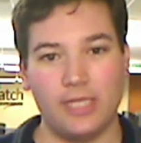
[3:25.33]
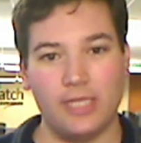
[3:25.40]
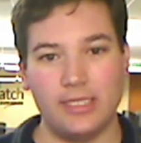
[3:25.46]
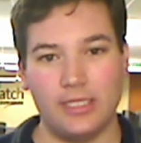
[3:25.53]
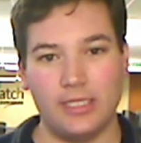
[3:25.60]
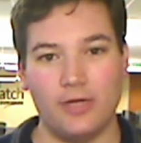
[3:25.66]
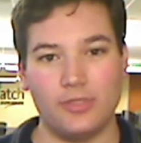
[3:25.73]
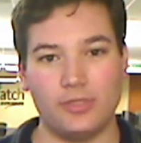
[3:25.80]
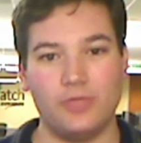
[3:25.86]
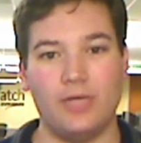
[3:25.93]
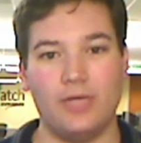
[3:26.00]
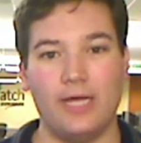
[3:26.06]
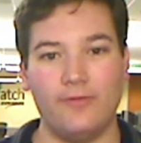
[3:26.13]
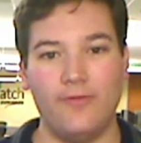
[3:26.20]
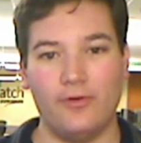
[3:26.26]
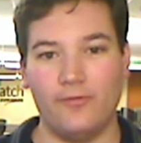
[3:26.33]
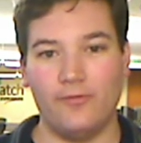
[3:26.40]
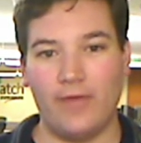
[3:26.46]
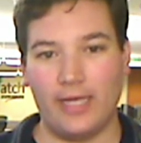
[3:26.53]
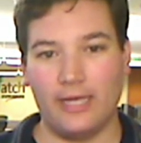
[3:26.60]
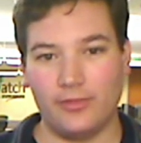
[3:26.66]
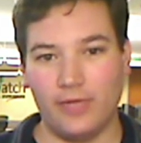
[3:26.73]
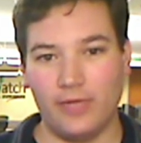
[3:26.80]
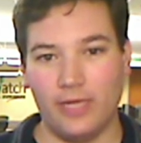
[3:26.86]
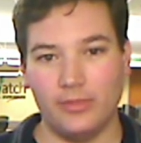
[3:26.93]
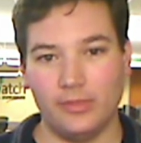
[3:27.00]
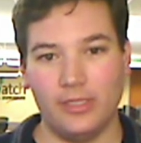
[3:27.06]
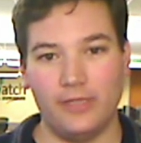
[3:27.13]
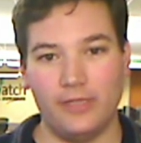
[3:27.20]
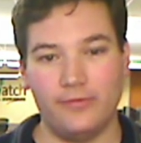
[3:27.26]
Daisey Goes to an iPhone Factory, I
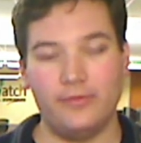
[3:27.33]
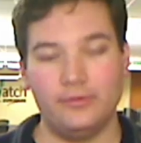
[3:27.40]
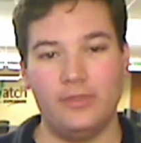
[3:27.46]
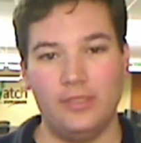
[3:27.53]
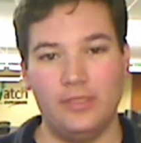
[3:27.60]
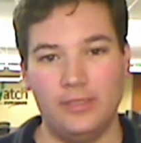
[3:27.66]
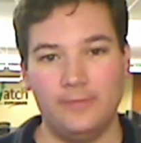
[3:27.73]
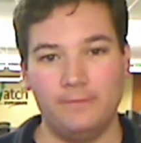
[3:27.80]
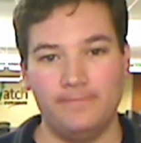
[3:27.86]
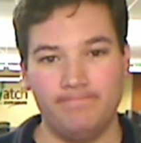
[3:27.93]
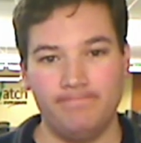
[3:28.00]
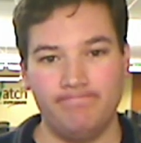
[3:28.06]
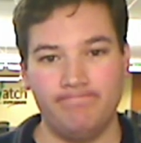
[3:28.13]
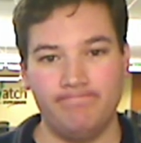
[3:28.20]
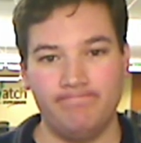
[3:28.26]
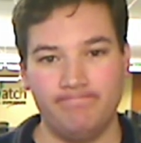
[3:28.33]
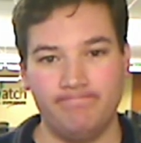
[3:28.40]
believe. Gotcha. Okay, and it's got an